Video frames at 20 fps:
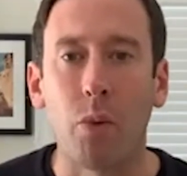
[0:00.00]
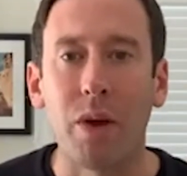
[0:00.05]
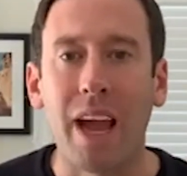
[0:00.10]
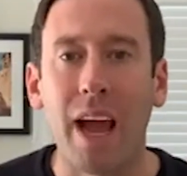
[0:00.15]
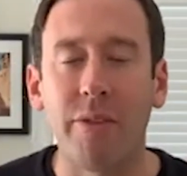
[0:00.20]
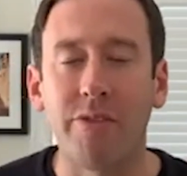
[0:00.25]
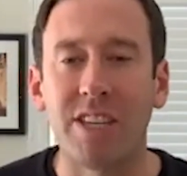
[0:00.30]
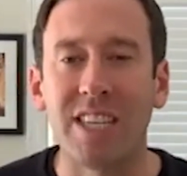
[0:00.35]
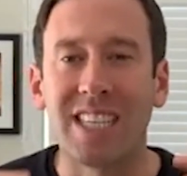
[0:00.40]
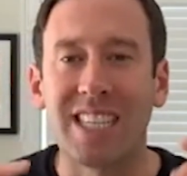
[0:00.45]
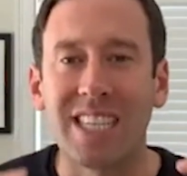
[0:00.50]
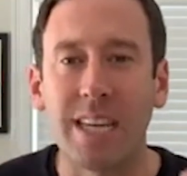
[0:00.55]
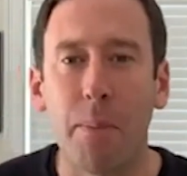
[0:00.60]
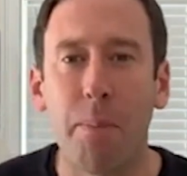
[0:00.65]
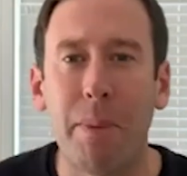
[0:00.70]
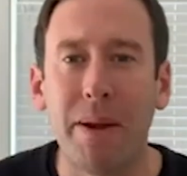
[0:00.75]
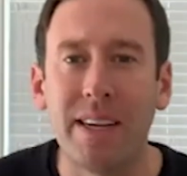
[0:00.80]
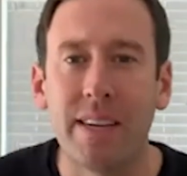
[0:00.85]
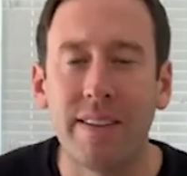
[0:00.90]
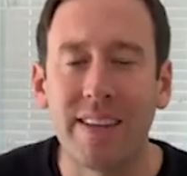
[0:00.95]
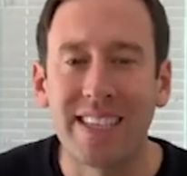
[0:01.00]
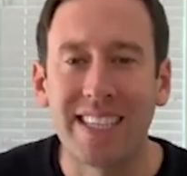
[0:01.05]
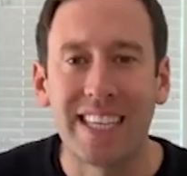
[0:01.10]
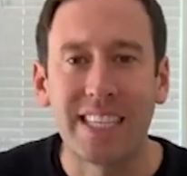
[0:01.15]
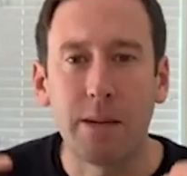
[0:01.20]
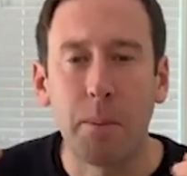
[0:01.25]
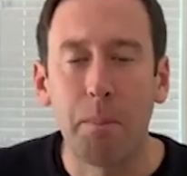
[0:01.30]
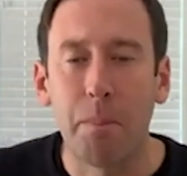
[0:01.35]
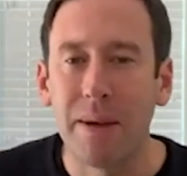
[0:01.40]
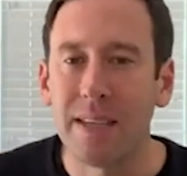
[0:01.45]
have to step into this as a
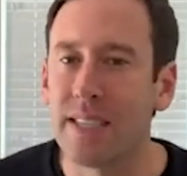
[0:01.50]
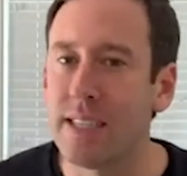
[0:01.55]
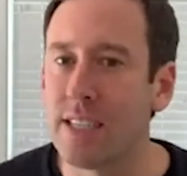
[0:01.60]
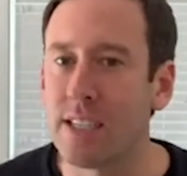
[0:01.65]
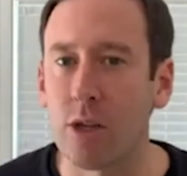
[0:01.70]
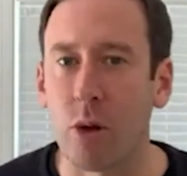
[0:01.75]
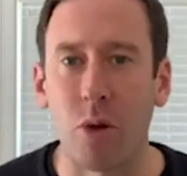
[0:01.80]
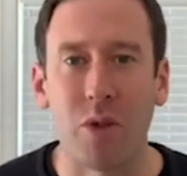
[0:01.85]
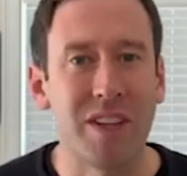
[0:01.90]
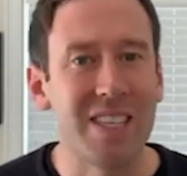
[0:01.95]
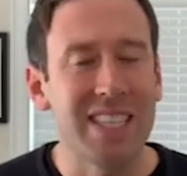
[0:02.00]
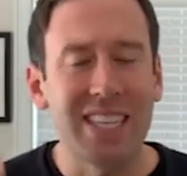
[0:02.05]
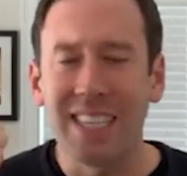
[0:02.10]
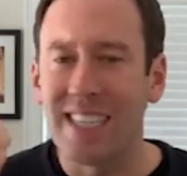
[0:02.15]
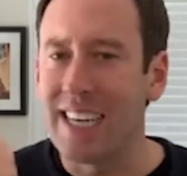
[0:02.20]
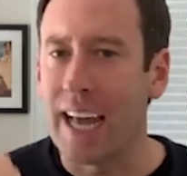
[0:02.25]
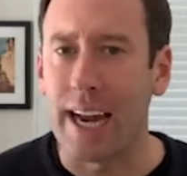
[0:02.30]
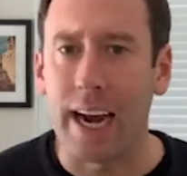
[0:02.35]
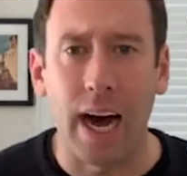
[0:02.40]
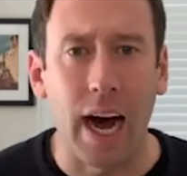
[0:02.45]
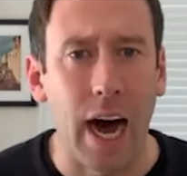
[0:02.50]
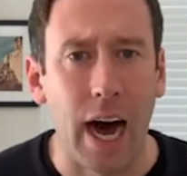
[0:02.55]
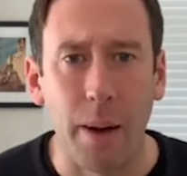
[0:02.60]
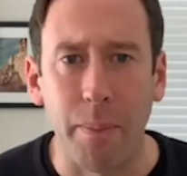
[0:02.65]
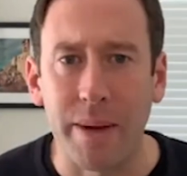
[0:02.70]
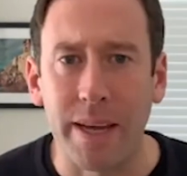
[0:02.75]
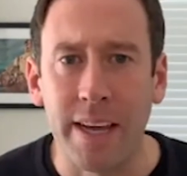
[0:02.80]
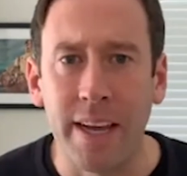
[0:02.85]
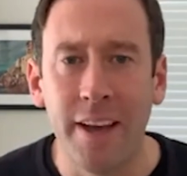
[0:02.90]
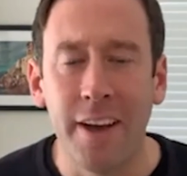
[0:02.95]
business owner. This is not a
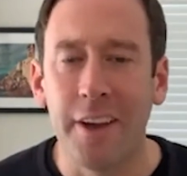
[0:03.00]
hobby.